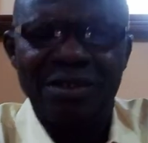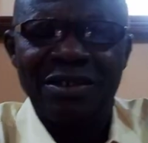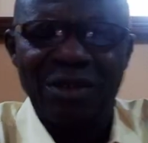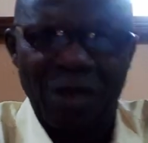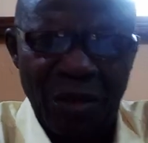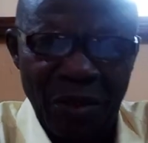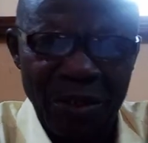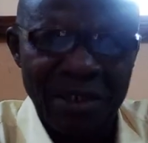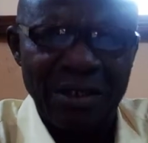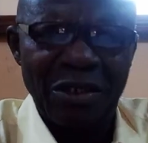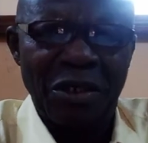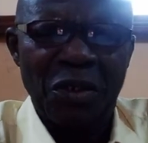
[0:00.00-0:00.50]
You
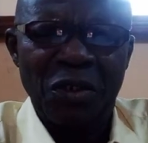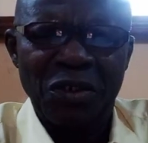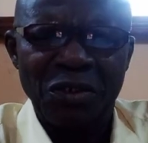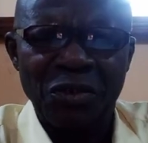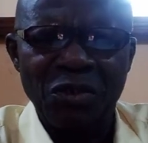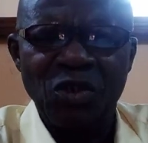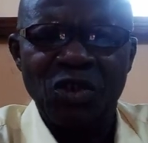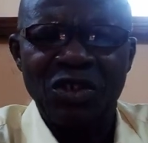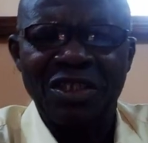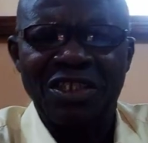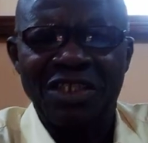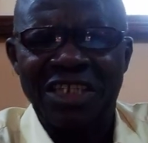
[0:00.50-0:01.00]
know,
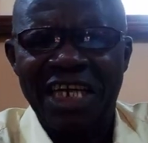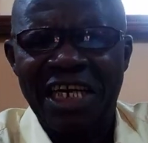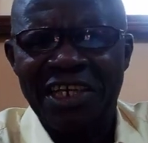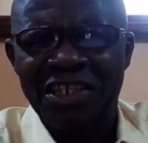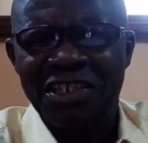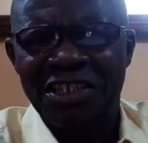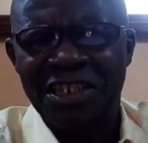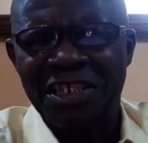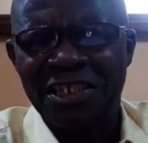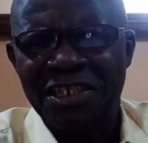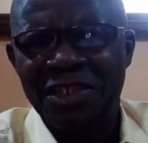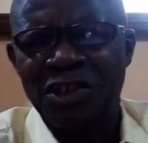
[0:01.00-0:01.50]

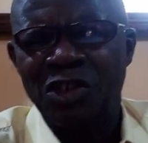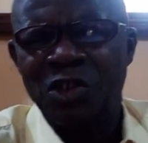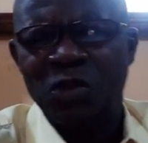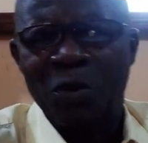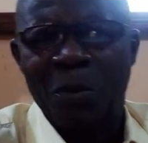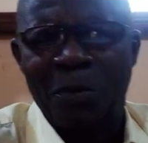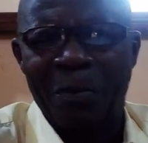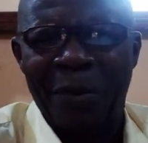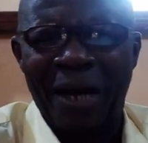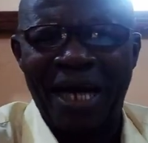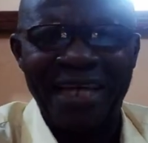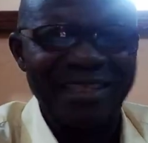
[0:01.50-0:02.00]
changing it
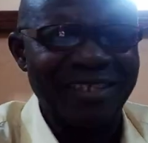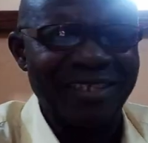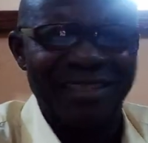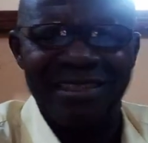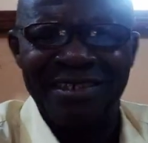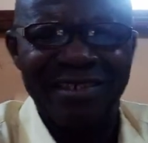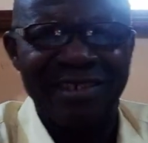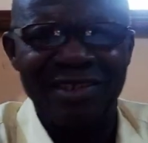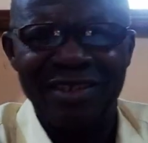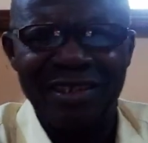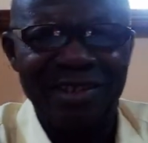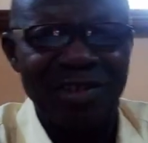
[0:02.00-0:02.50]
to
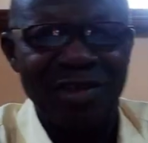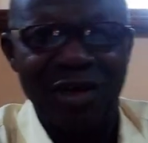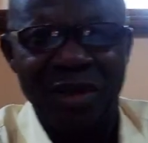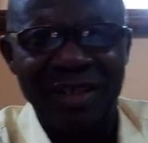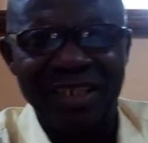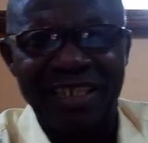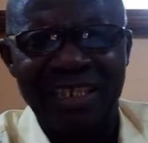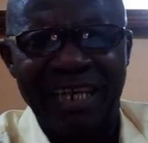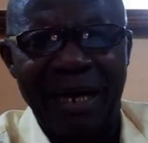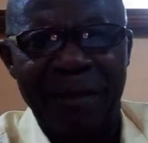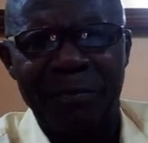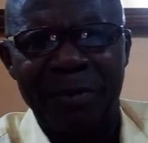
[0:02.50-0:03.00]
past
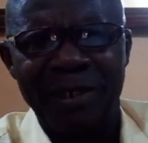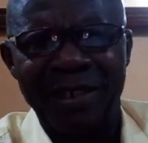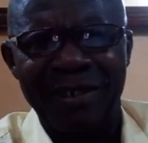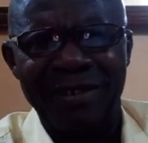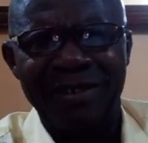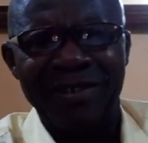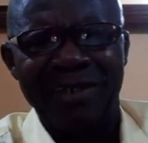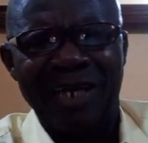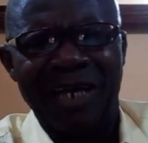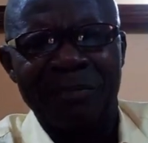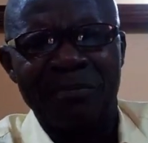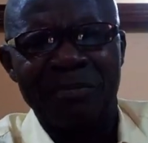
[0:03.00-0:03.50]
doesn't
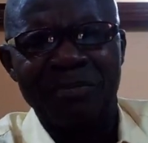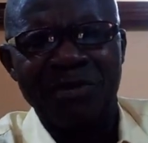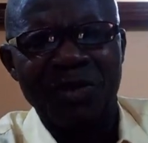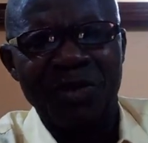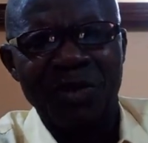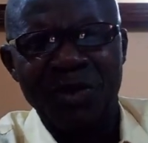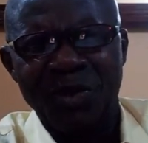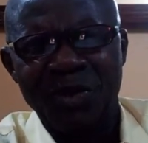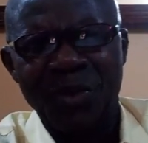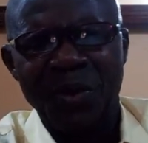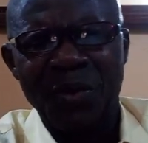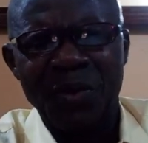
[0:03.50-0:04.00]
appeal uh,
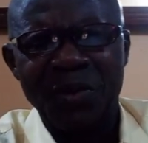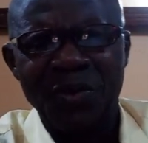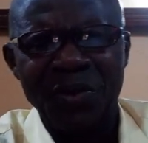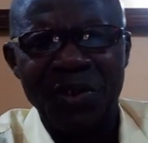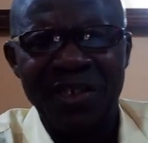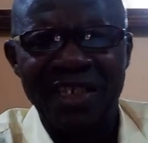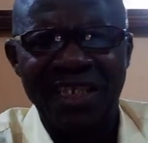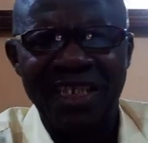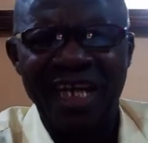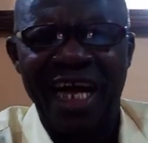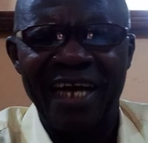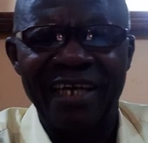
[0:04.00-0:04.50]
to, to
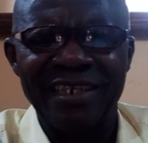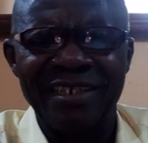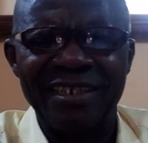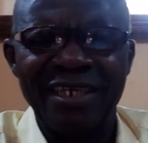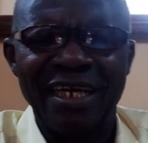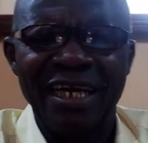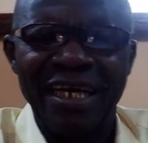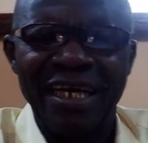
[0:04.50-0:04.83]
the child.